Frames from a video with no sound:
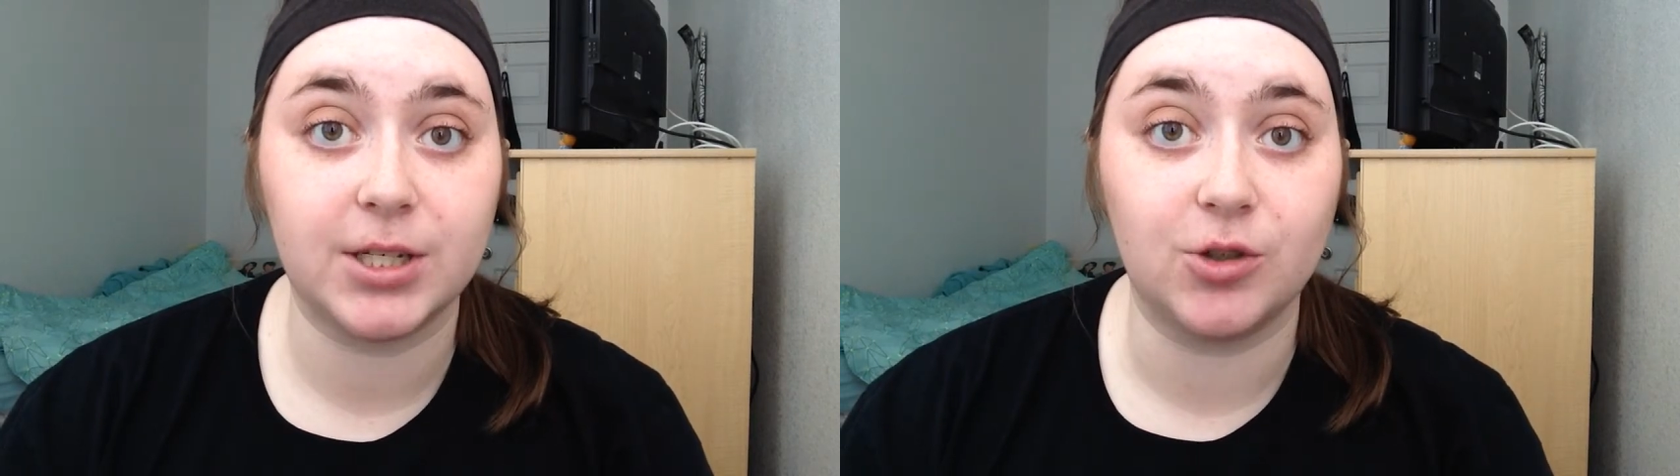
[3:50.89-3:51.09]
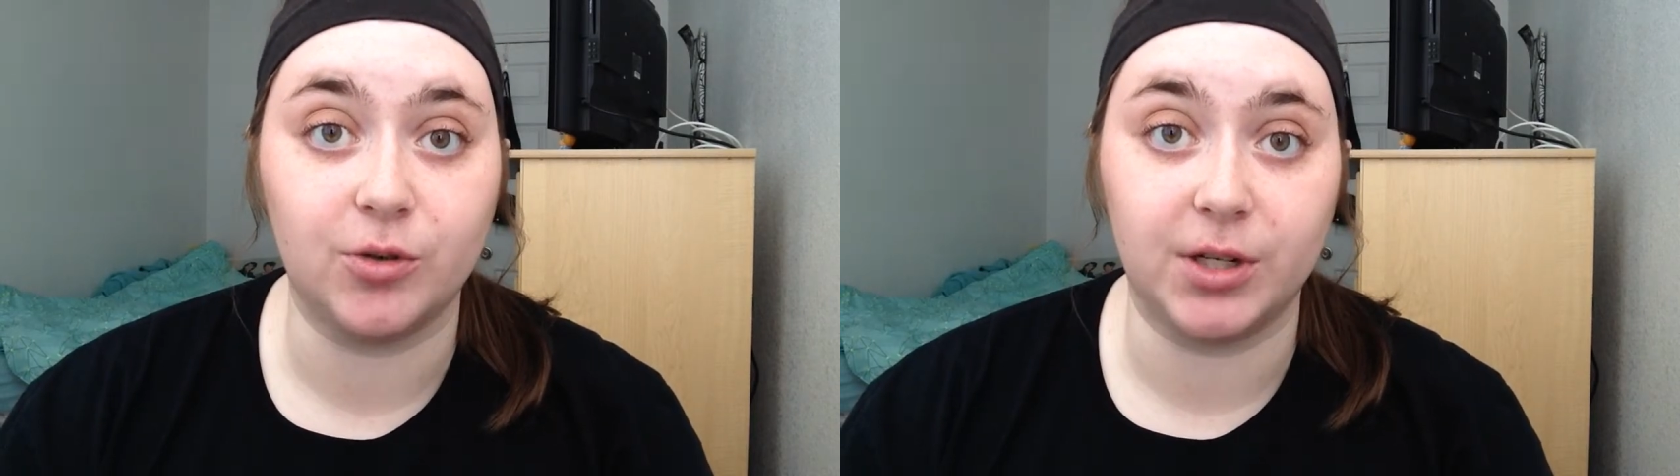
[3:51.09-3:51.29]

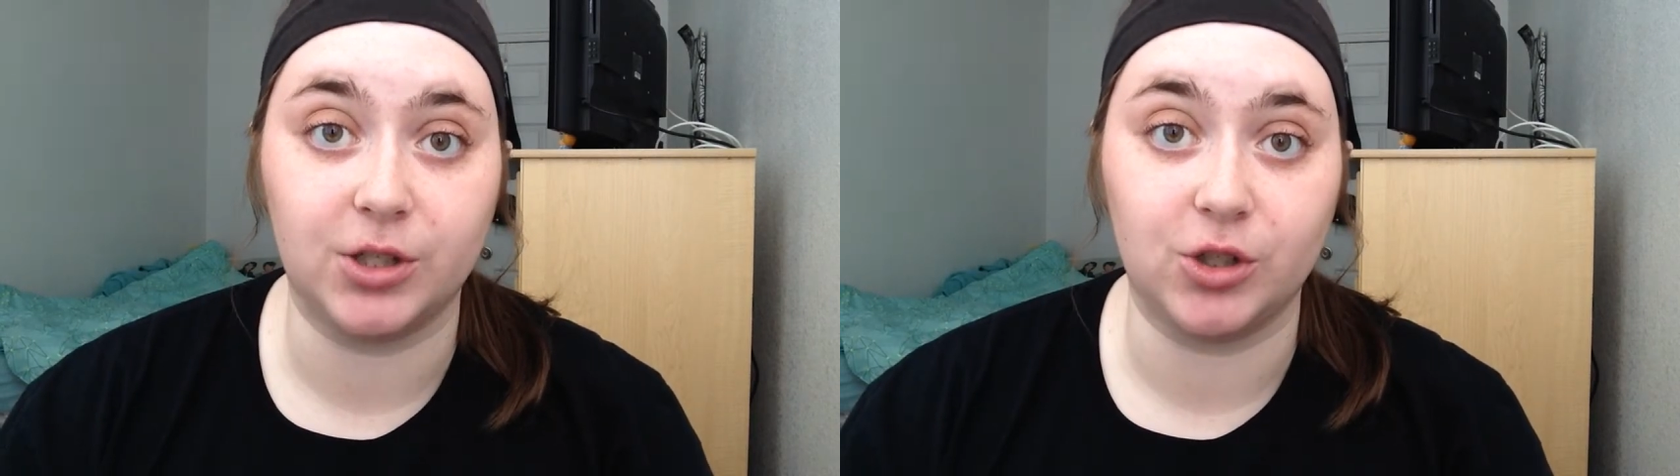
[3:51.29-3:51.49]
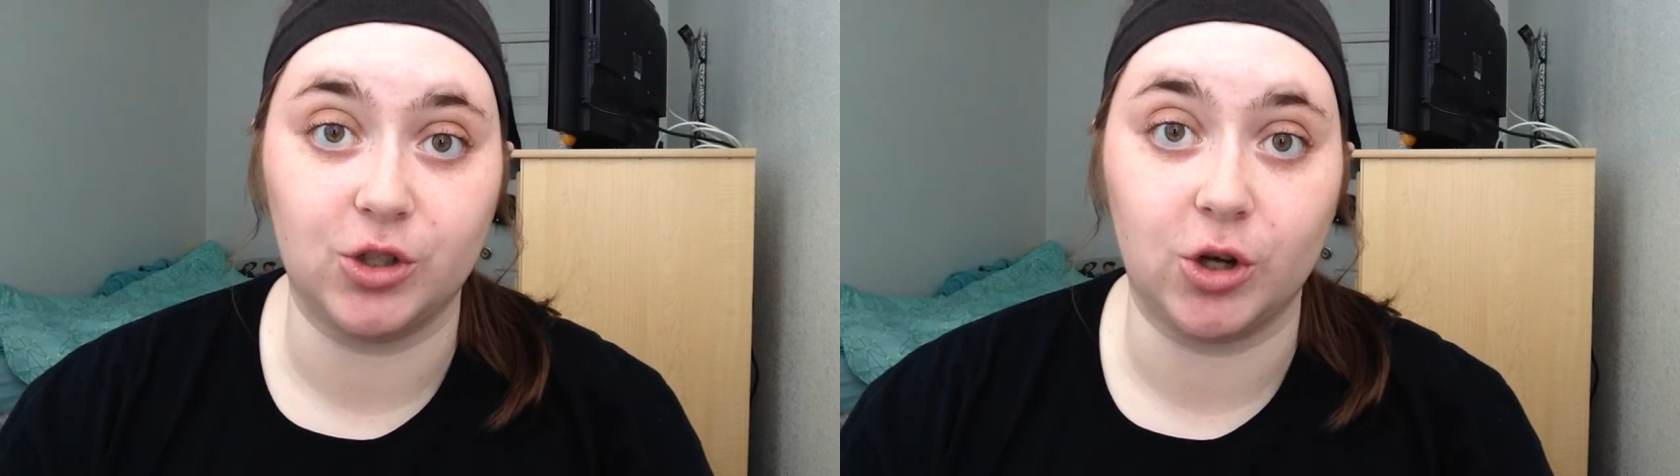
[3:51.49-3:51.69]
Toon
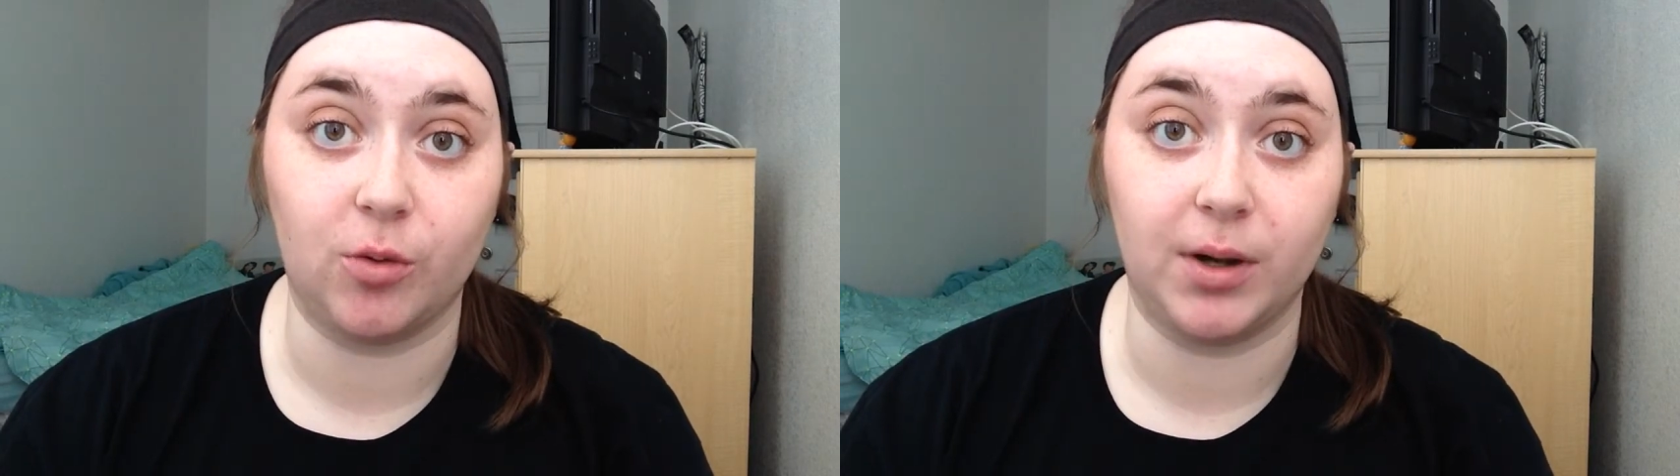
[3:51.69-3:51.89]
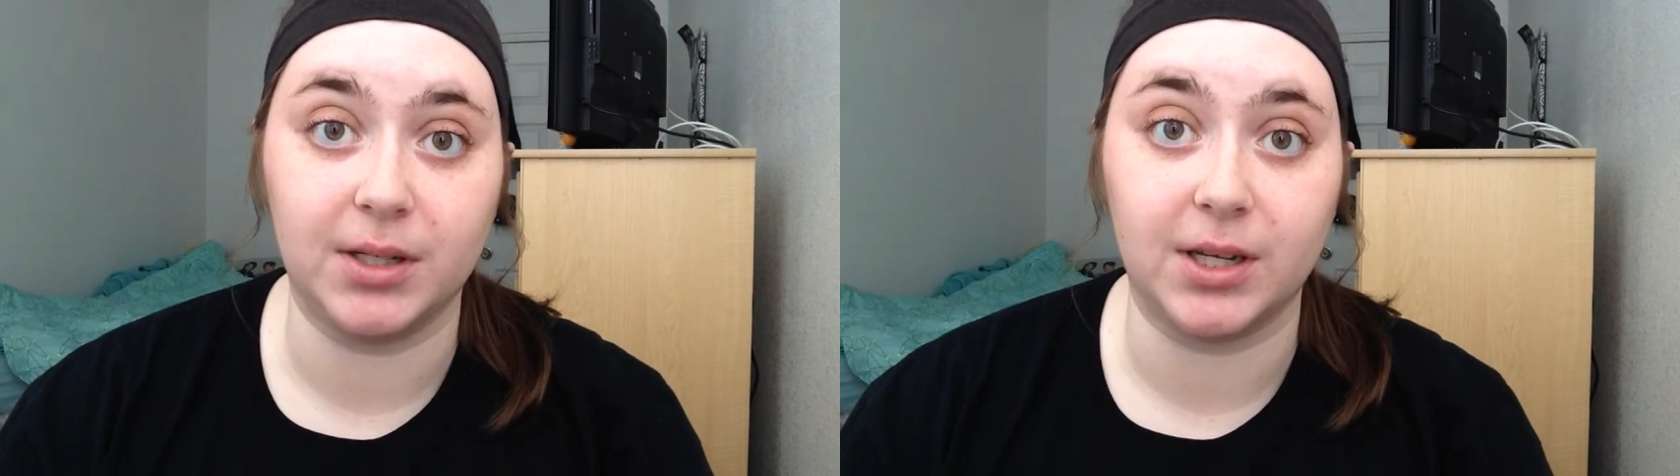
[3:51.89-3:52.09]
Disney show
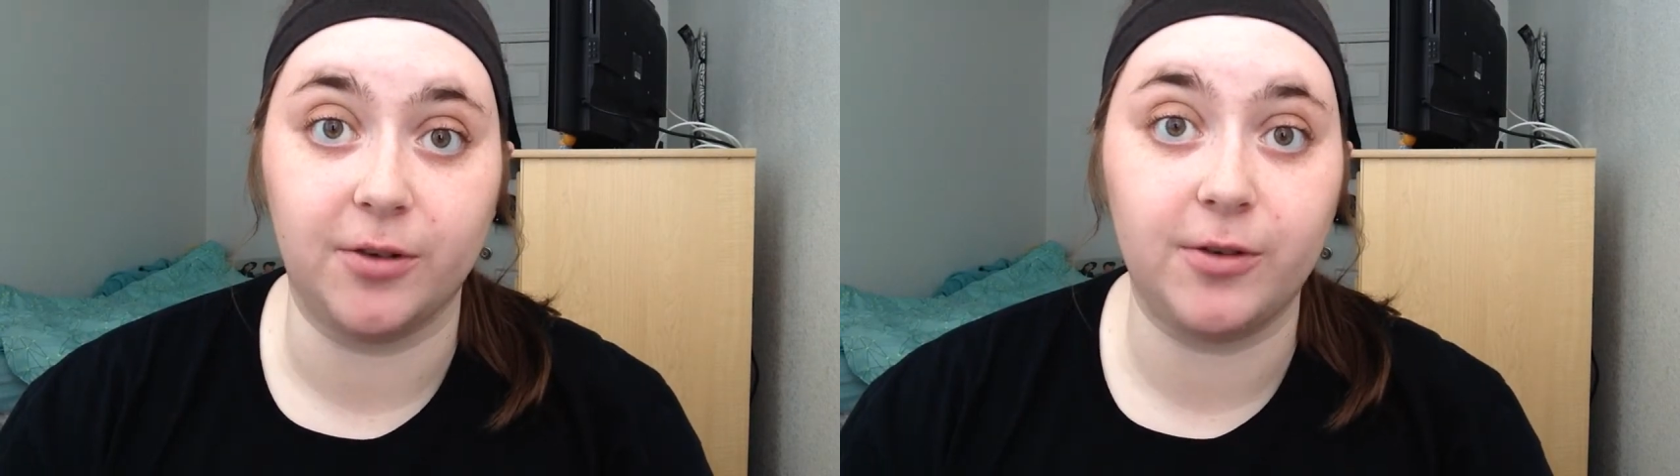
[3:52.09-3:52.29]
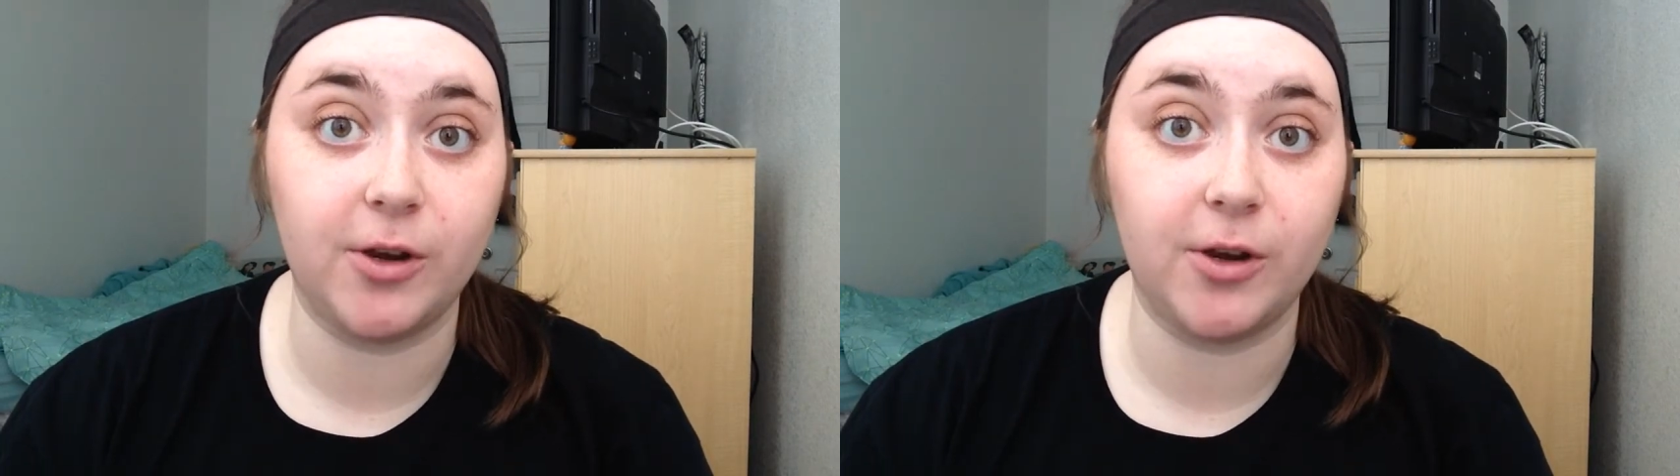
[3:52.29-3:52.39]
was and if